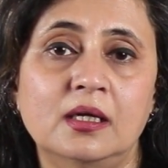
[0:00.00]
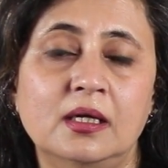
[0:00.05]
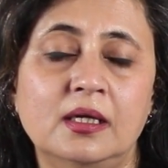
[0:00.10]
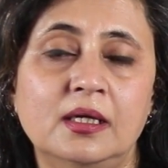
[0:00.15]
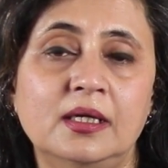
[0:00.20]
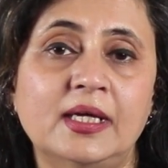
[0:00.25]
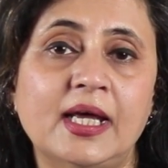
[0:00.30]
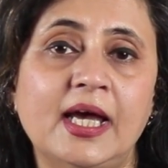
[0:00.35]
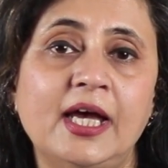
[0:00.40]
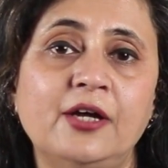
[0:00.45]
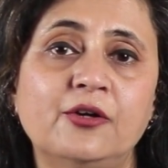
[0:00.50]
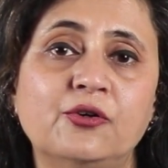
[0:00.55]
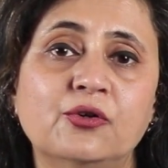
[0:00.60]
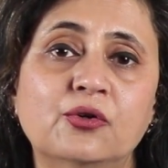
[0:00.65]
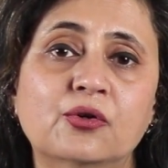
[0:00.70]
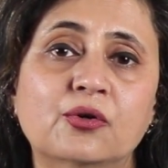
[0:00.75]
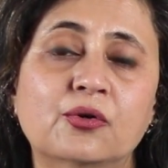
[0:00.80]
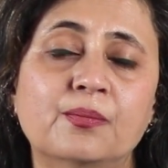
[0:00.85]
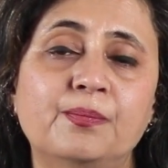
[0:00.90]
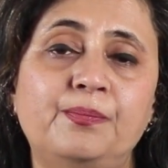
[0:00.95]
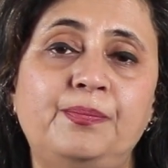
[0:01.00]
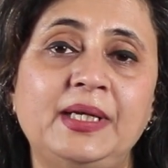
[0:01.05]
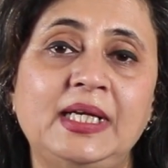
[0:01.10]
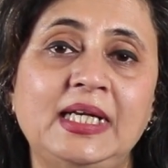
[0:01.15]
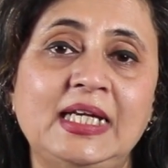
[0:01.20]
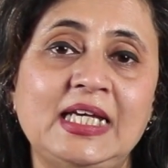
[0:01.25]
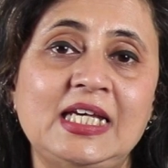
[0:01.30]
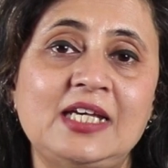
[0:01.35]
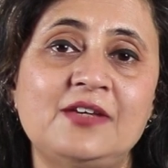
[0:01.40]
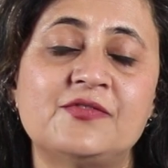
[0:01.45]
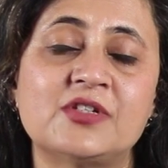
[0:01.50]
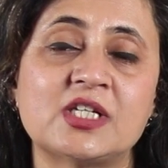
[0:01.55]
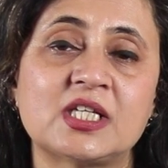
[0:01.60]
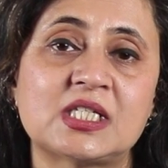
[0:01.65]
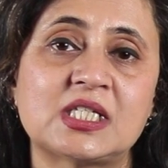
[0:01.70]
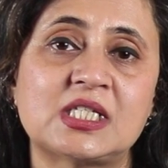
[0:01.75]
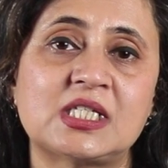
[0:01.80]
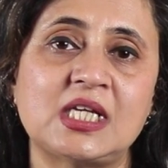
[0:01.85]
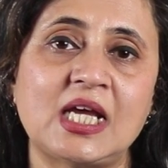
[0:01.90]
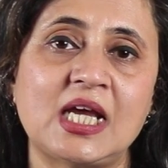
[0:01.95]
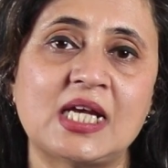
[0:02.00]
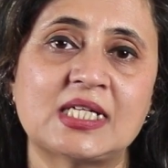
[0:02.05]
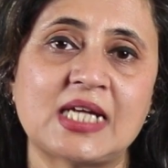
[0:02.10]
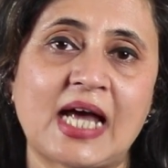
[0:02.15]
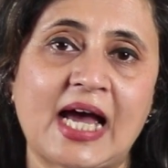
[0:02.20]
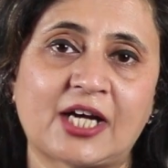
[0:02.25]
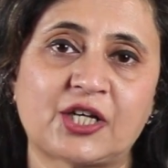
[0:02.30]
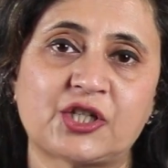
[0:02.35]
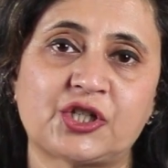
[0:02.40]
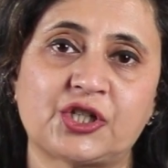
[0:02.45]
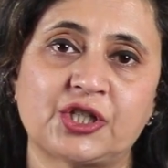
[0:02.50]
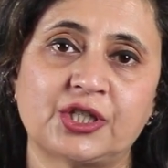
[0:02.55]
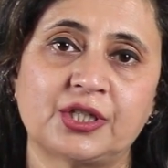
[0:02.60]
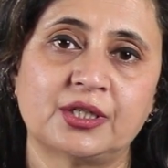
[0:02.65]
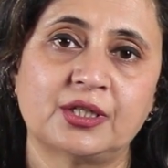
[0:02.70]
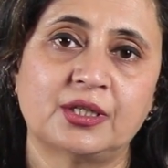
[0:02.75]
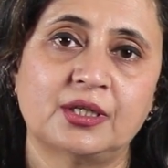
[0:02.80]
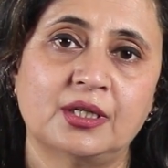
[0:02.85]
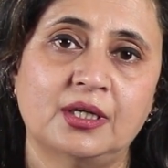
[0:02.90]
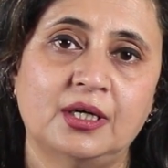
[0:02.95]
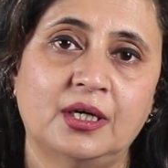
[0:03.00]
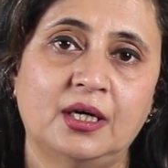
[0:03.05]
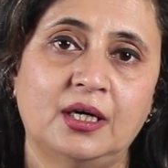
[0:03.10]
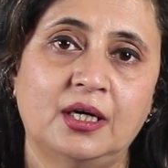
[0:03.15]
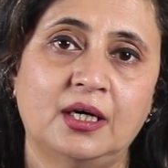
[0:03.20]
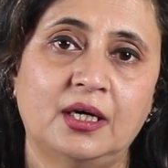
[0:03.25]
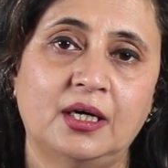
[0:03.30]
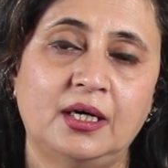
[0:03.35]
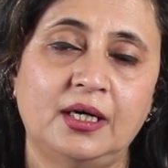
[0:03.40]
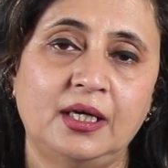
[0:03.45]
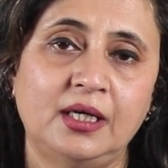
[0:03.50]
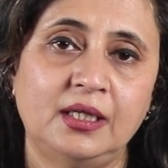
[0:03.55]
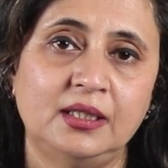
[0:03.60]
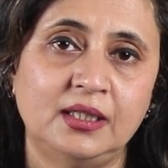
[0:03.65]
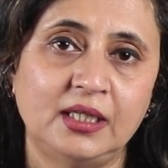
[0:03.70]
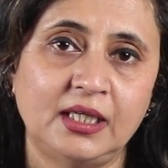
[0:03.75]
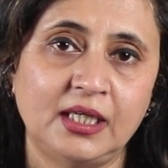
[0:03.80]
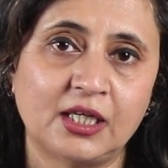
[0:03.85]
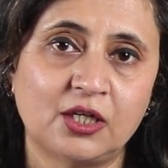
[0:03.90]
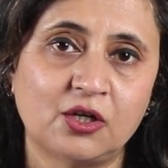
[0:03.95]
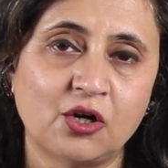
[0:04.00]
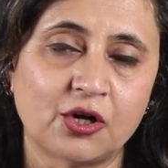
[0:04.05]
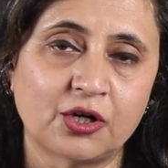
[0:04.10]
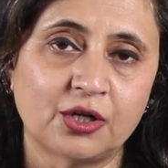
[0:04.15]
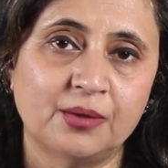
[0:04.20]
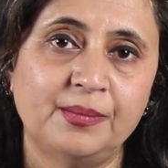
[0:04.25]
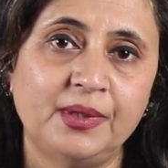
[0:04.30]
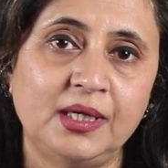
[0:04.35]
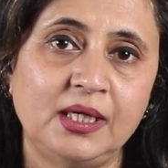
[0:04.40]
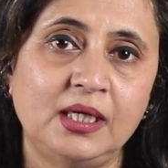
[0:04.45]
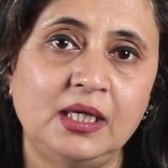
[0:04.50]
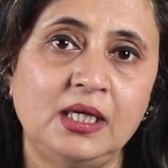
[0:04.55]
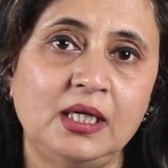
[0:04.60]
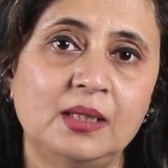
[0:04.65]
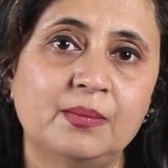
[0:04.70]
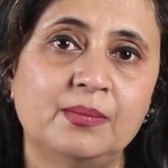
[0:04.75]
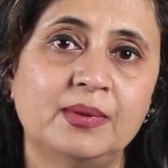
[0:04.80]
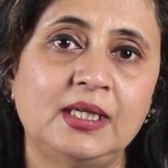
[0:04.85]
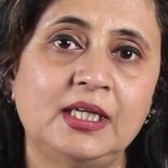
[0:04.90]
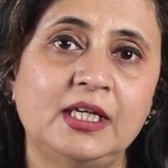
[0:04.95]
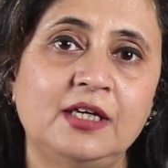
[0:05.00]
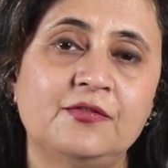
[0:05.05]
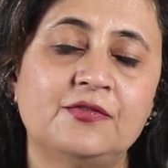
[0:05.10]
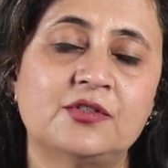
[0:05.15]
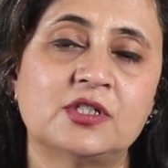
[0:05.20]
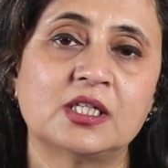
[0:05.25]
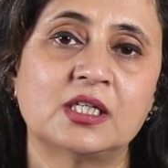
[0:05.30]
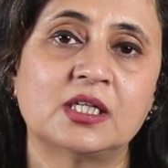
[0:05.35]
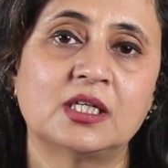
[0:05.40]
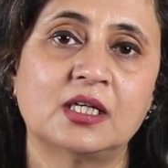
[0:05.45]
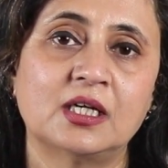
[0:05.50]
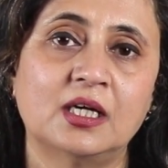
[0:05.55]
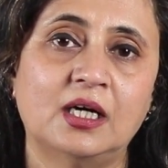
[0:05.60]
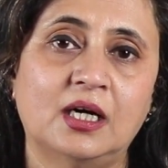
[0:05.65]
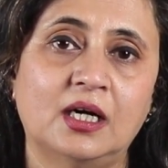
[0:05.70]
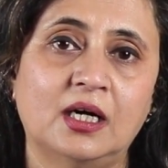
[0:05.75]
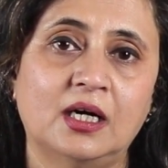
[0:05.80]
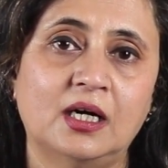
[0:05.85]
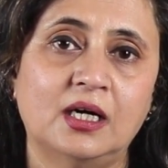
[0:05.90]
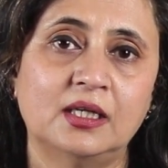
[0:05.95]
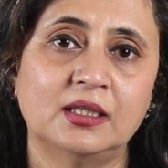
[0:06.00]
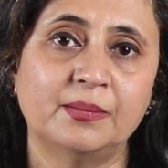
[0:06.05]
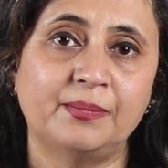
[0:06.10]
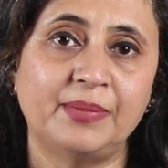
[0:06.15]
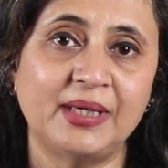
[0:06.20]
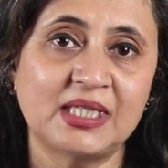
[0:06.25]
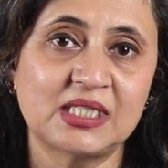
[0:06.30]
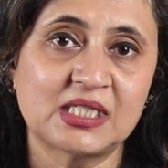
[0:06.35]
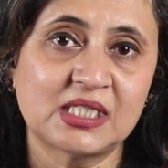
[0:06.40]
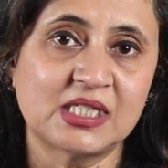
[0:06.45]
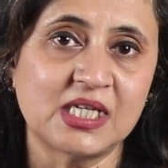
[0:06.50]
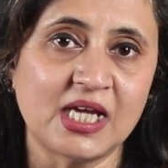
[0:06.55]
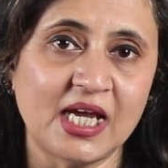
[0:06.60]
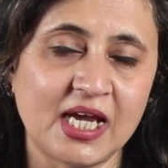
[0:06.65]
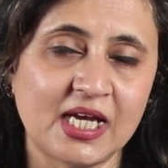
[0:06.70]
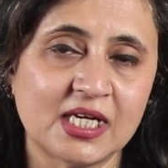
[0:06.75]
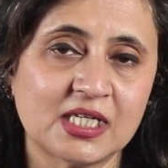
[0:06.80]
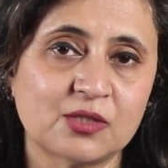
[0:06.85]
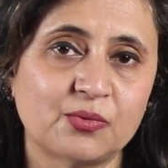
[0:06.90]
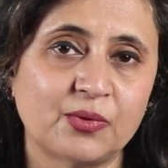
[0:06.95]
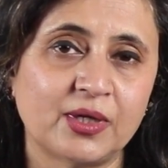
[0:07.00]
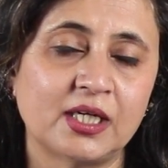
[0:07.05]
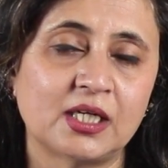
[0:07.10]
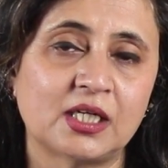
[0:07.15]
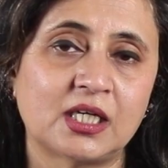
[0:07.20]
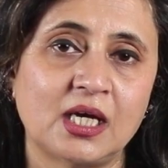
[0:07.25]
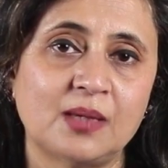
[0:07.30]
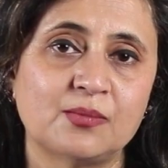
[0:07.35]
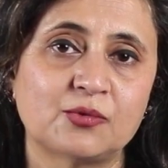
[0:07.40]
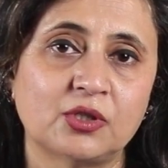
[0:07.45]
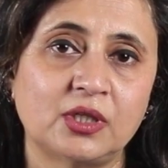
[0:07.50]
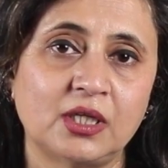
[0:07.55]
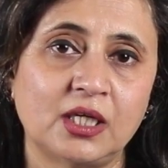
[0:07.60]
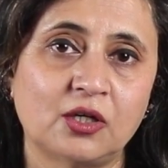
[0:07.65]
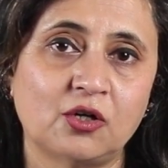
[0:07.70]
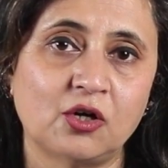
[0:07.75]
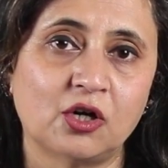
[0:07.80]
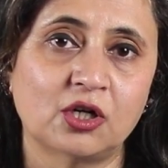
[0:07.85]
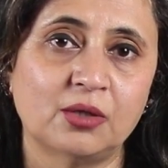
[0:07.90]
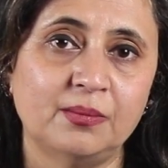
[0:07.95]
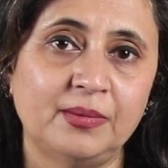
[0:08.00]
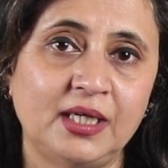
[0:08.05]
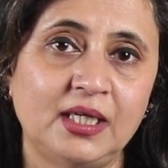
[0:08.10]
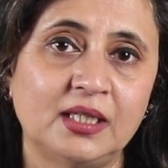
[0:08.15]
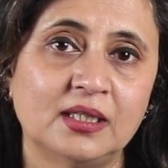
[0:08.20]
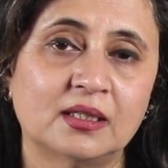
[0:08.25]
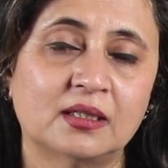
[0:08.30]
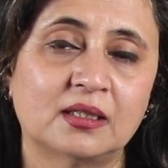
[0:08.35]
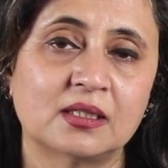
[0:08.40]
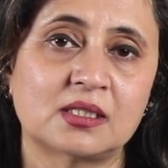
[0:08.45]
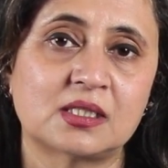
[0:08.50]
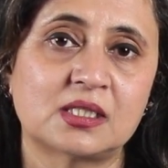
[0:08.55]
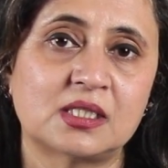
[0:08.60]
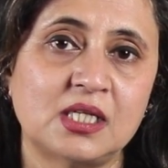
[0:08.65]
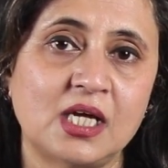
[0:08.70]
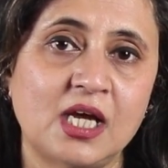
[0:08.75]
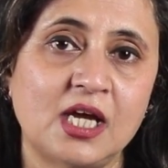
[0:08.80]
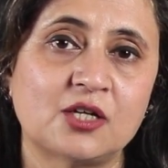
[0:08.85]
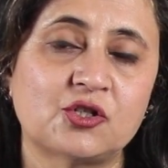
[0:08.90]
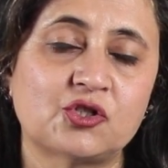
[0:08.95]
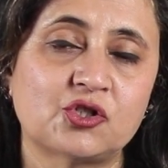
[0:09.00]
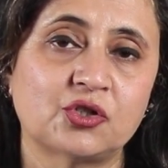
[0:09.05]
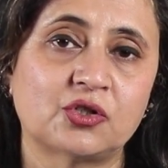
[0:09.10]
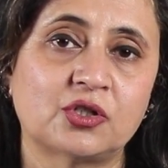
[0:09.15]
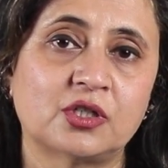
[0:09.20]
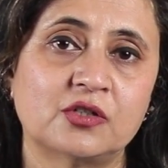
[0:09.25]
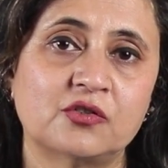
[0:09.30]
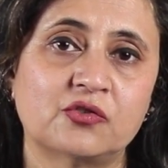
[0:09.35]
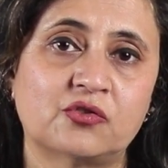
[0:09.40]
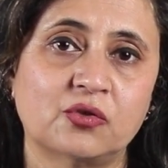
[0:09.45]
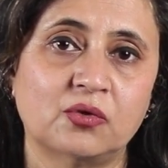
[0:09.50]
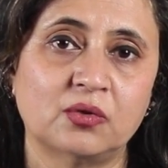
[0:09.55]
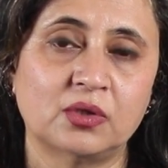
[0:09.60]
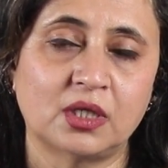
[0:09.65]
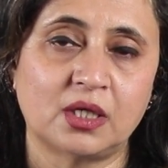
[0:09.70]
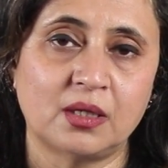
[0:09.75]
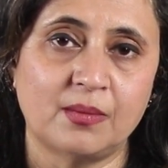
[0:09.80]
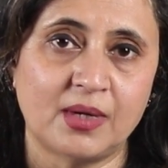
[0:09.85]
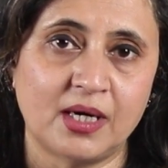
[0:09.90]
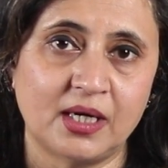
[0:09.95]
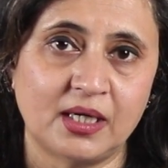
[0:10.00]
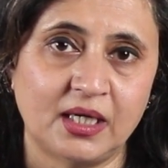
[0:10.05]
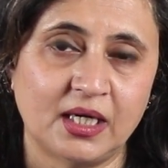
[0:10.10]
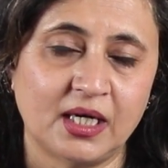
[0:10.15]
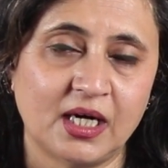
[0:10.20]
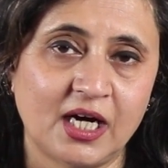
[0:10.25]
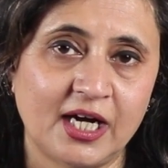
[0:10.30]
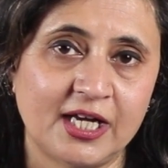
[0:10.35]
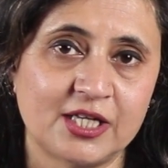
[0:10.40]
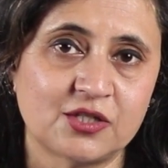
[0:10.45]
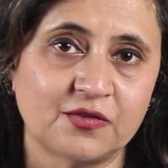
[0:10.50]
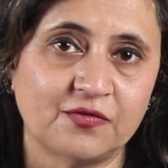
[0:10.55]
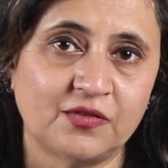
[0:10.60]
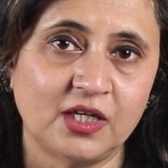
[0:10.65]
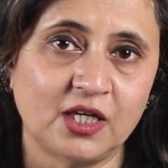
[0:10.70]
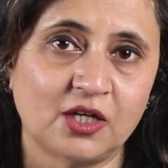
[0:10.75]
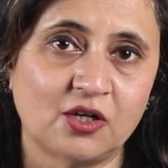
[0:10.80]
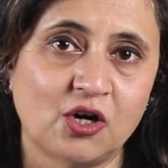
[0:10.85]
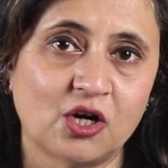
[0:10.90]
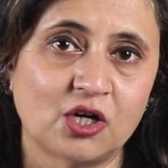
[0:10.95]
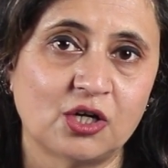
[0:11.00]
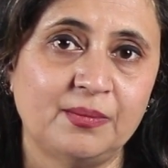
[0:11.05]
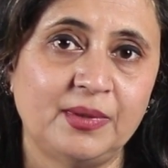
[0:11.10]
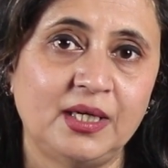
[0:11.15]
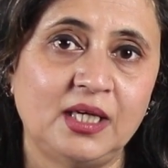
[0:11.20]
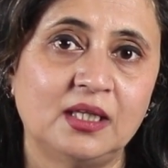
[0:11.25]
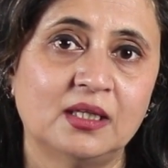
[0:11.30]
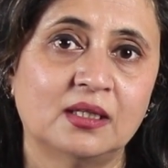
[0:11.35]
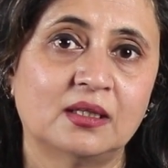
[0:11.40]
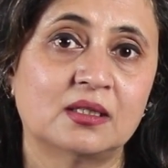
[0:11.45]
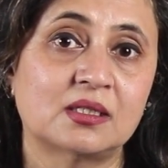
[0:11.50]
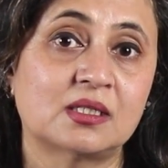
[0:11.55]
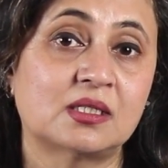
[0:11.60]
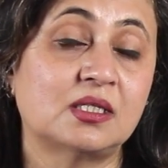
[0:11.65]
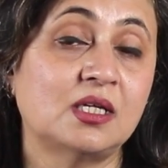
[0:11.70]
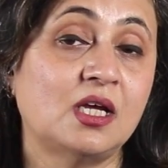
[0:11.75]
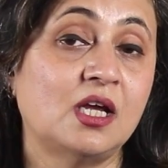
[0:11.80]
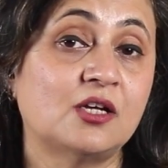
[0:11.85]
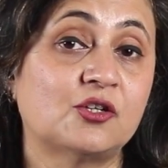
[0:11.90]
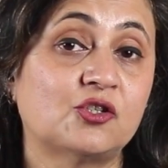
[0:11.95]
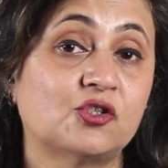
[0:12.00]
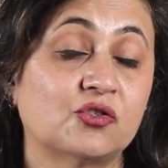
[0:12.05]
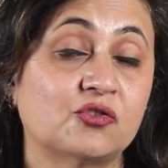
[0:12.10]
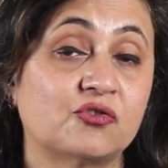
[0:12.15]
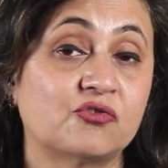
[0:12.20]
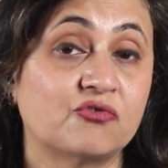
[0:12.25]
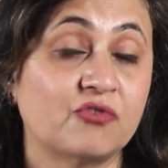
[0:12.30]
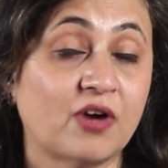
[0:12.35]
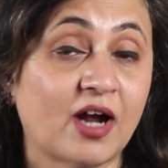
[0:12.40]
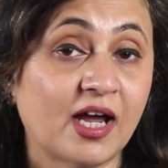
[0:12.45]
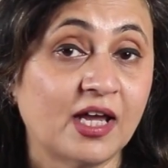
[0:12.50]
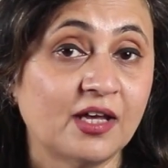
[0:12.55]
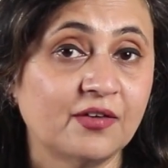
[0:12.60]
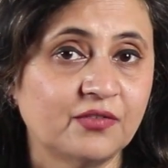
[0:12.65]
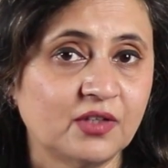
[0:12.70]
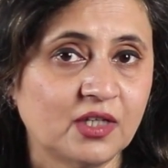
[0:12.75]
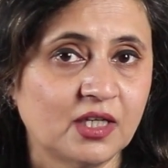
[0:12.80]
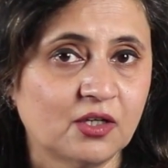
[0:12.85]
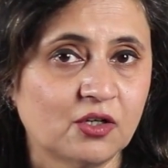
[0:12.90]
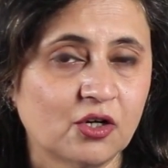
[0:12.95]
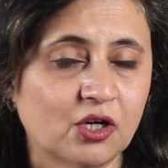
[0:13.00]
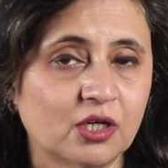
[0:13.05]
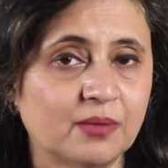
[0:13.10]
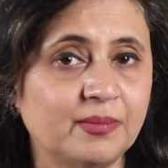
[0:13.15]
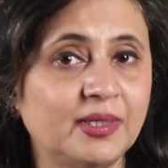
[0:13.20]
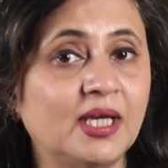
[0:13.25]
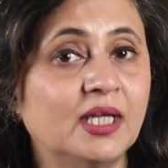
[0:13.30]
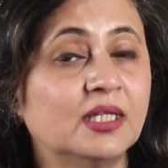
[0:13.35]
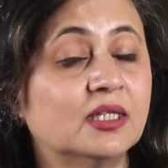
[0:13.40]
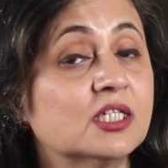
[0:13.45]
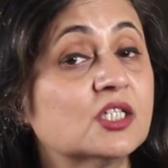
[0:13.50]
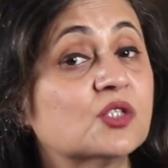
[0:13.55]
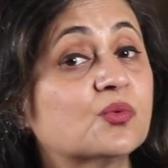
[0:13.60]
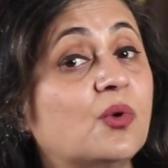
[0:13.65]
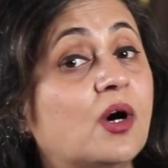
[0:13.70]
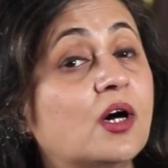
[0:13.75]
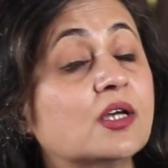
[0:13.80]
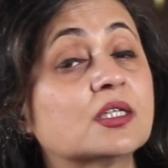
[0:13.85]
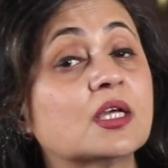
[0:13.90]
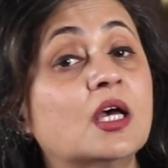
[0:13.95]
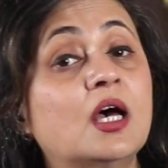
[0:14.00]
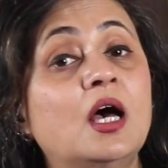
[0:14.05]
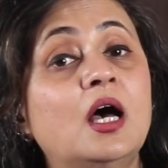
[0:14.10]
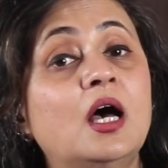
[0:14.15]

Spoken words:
Nehru believed in state action in the economy. He believed in the big state when it came to the economy, that the state should control the commanding heights of the economy, that the state should drive the economy, and this was